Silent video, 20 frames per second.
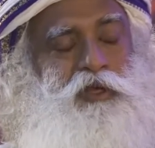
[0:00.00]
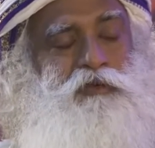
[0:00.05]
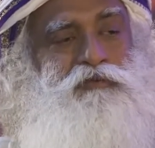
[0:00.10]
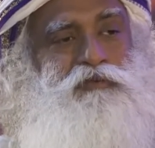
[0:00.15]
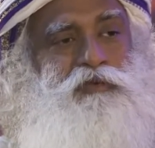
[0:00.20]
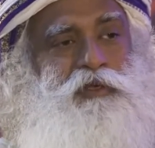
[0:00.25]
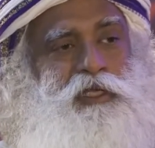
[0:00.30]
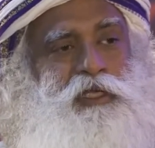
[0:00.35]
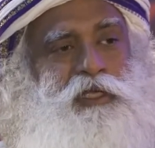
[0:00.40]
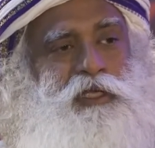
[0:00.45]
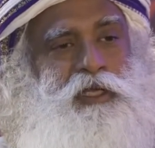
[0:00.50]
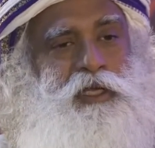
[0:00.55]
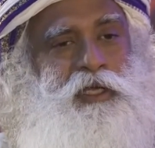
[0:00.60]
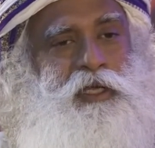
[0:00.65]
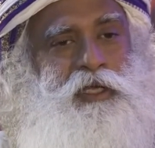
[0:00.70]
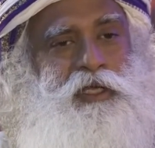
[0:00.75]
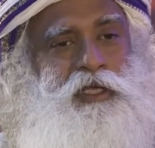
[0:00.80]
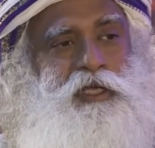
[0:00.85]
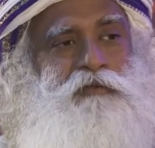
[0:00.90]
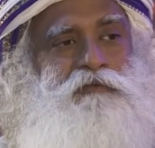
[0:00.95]
not fully
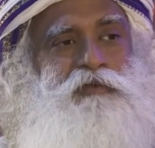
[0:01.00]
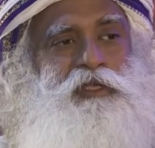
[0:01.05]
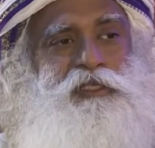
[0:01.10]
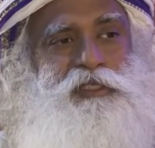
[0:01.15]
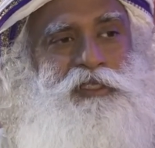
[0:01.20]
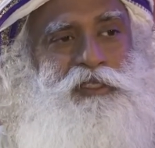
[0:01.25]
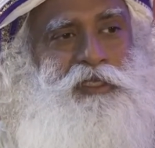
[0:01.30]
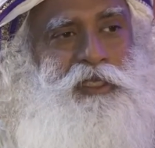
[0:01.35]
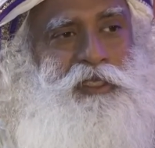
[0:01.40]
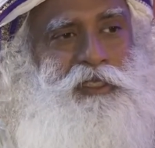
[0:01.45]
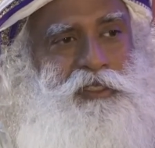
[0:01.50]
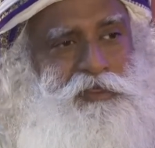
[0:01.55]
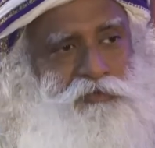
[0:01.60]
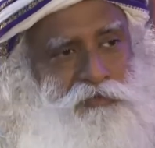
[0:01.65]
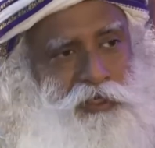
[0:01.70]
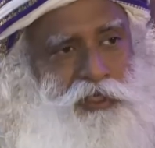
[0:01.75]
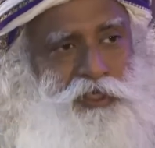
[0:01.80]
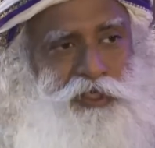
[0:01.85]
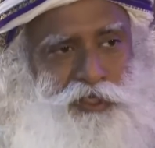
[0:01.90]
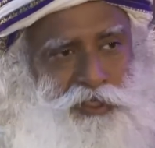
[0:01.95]
convinced that it's
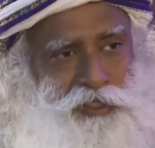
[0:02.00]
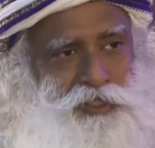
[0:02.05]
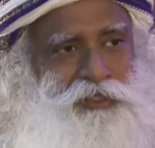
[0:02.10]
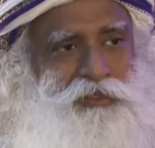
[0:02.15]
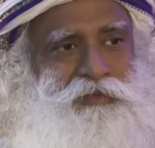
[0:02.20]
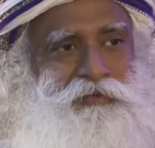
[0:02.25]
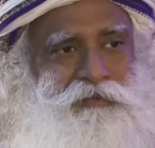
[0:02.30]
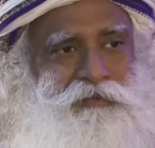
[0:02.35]
finished.